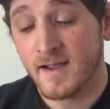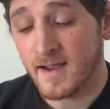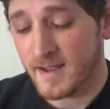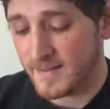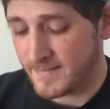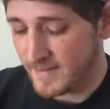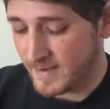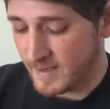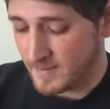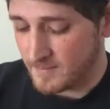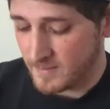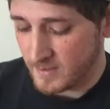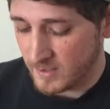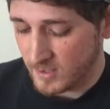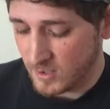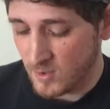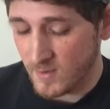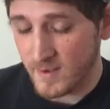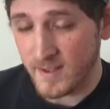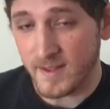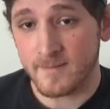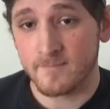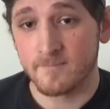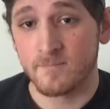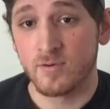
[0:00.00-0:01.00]
and then I'm gonna go
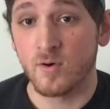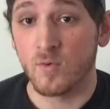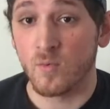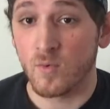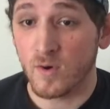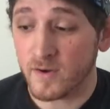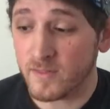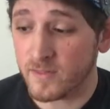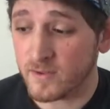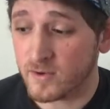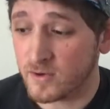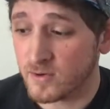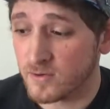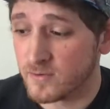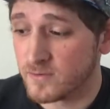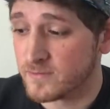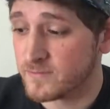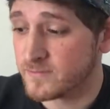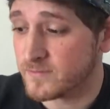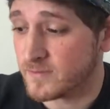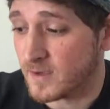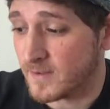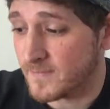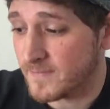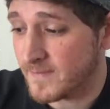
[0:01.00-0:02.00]
ahead and put one of the
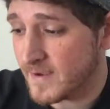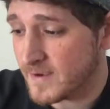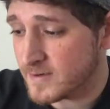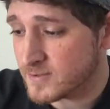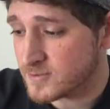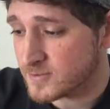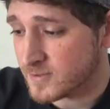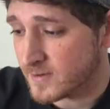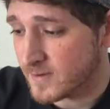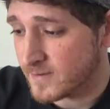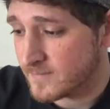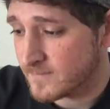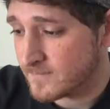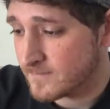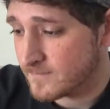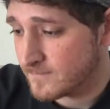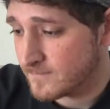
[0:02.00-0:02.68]
coals on the ashtray.